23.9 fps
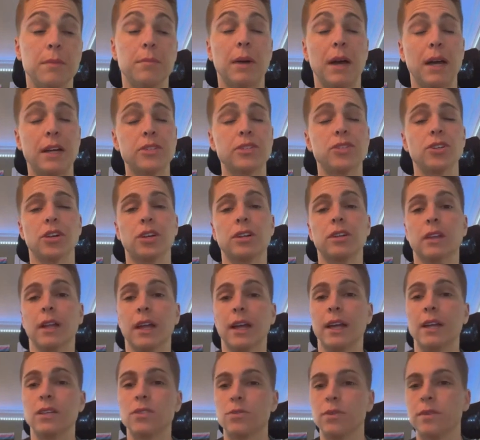I think
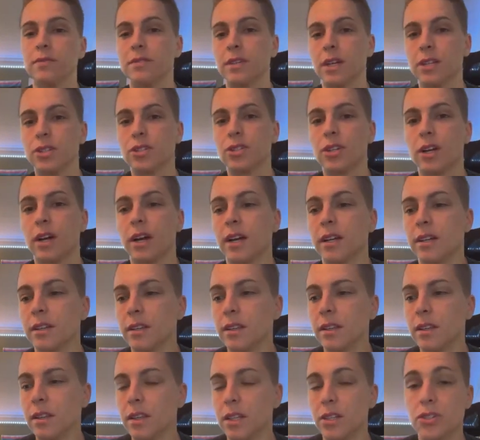backstroke, like as we've touched
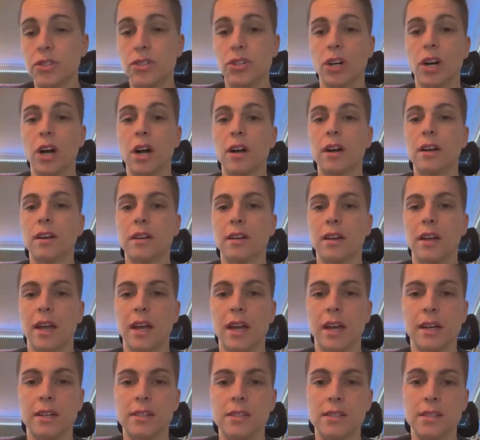on, the trunk
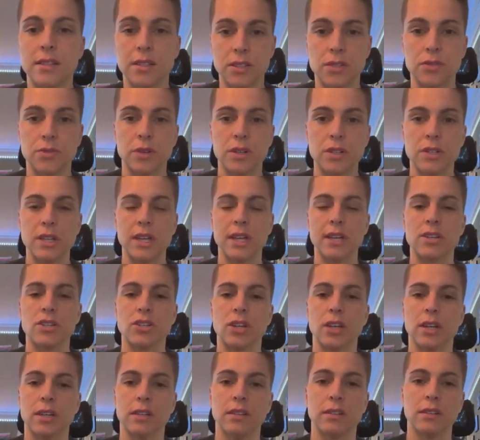and this
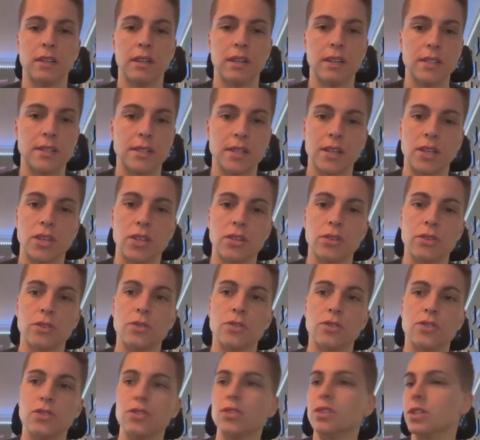rotation is a
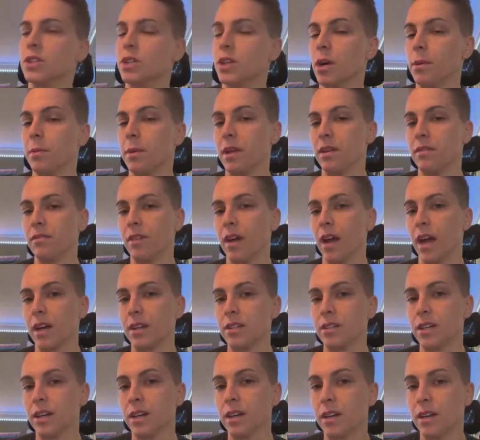huge determining
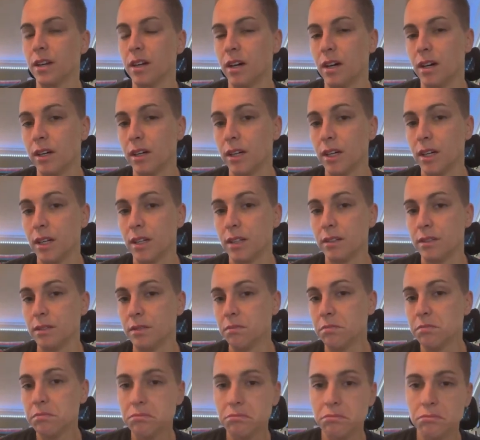factor
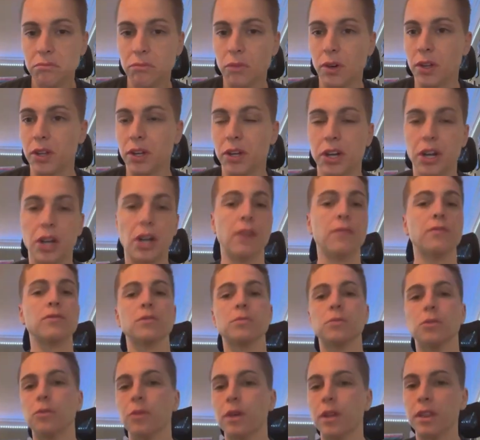on whether you're
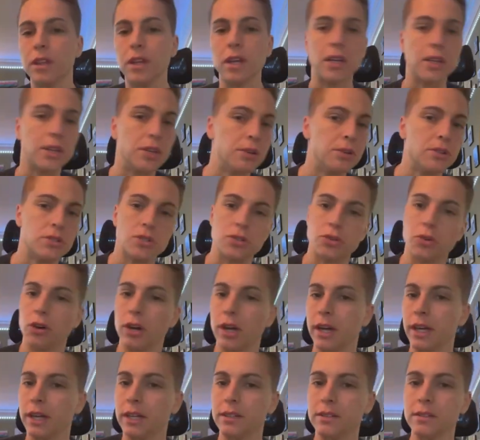comfortable with it, you
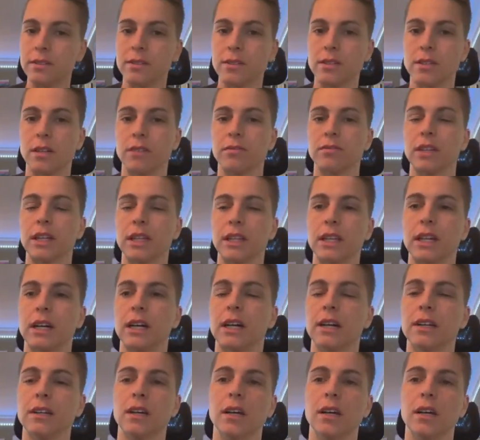enjoy it, stuff like